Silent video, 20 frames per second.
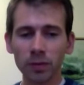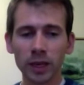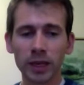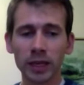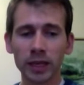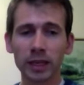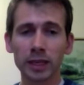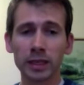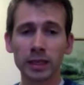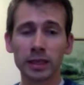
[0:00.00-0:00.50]

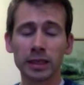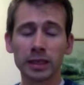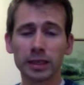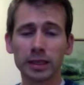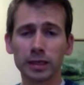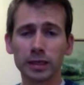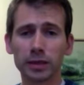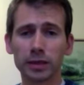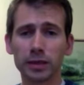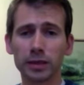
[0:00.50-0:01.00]
and
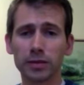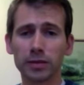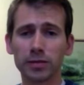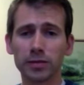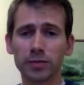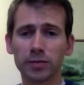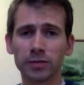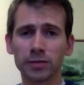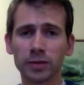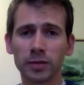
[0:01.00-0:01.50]

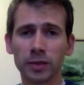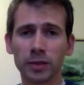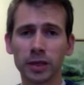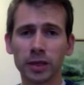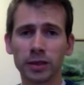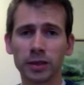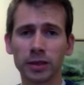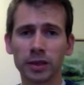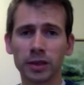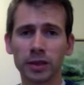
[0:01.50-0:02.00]
from
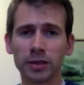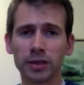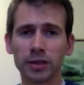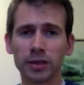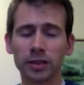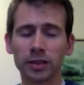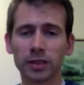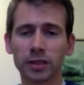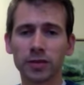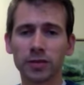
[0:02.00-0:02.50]
there, then you
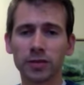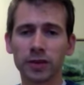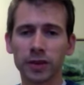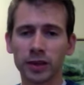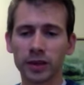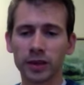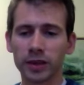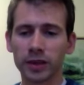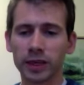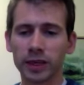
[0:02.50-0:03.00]
can start
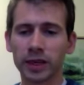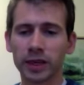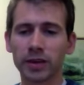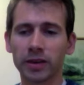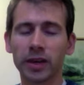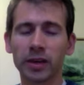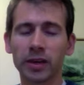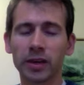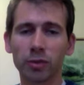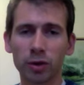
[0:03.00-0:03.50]
figuring out
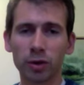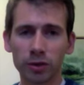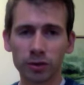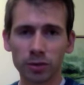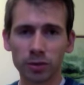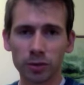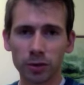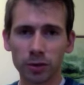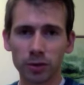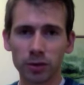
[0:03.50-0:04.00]
how you want
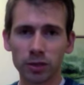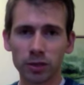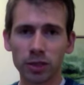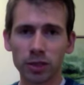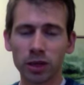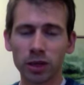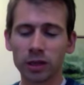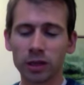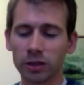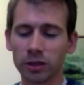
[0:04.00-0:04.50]
to approach the
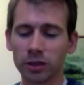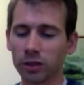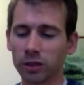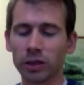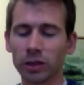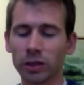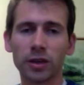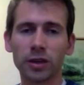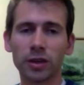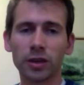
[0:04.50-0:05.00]
article,